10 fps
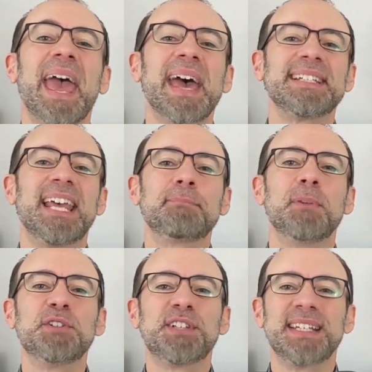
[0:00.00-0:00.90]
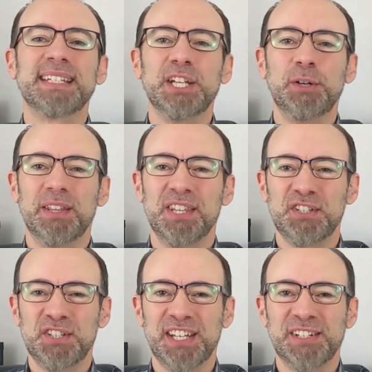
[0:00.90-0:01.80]
As like most things I do on this
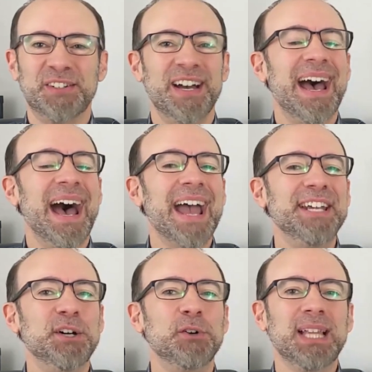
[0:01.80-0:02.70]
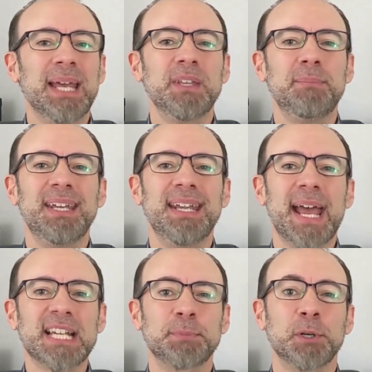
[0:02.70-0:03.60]
channel, I don't claim to be an
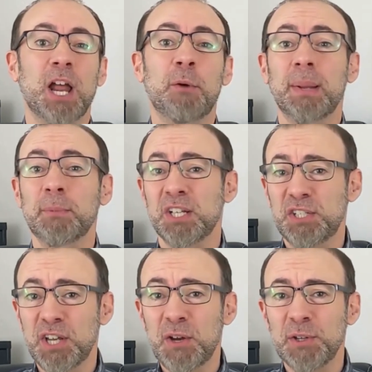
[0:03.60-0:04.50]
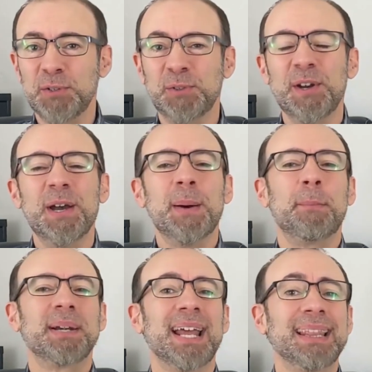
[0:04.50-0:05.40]
expert on what I'm going to show you,
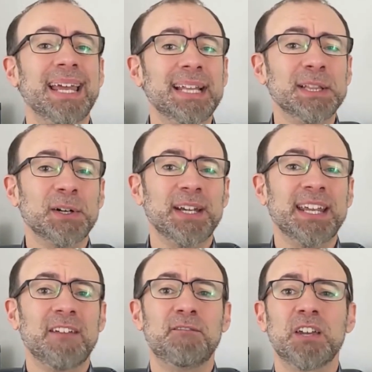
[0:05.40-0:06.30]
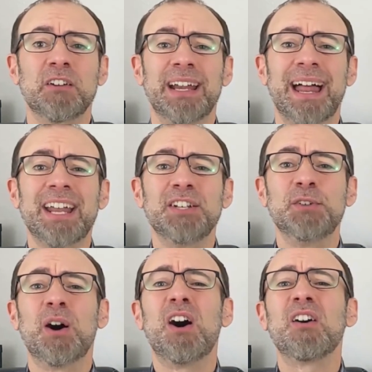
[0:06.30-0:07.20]
but I like learning and figuring out how to
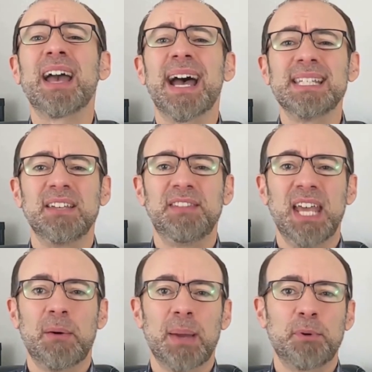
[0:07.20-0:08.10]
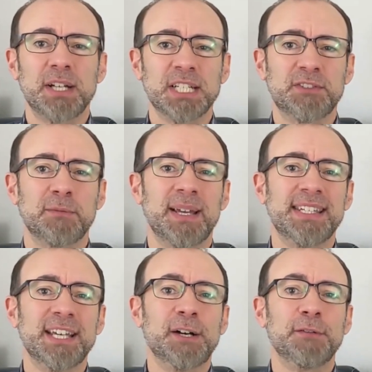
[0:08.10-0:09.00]
do all kinds of DIY projects for
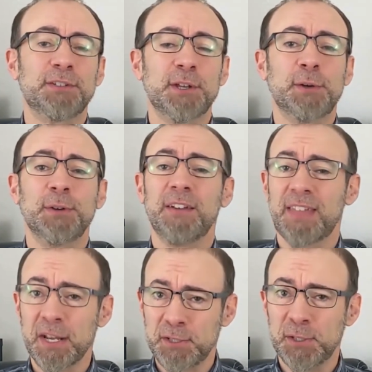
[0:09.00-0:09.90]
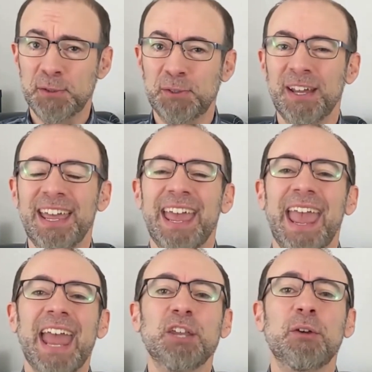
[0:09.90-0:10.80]
myself, so if that's you,
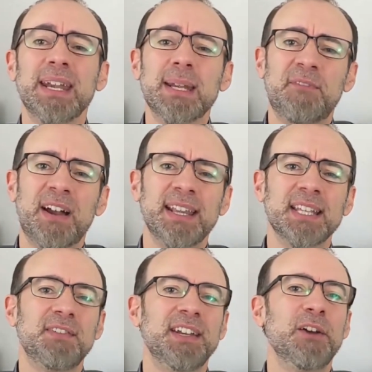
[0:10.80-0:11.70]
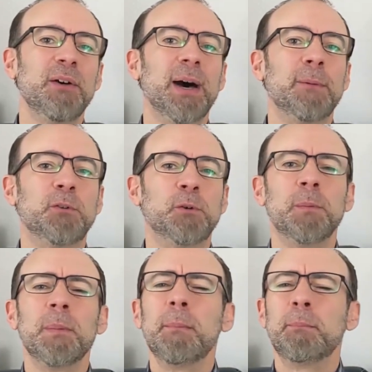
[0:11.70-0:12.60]
and you end up finding this video
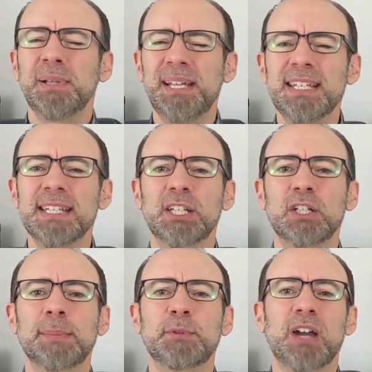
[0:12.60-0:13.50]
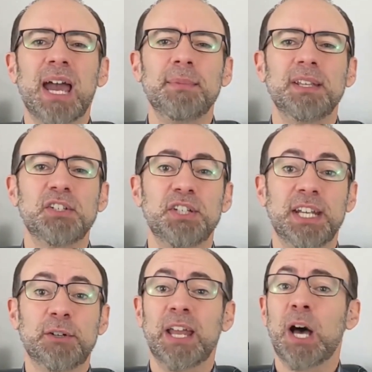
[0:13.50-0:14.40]
helpful, please consider subscribing to the
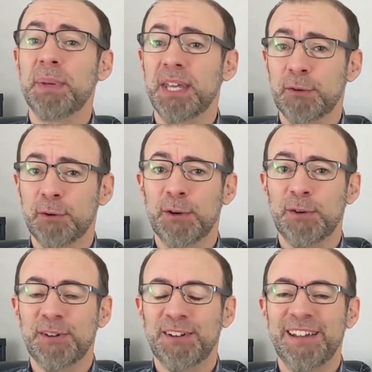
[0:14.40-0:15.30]
channel and helping it grow.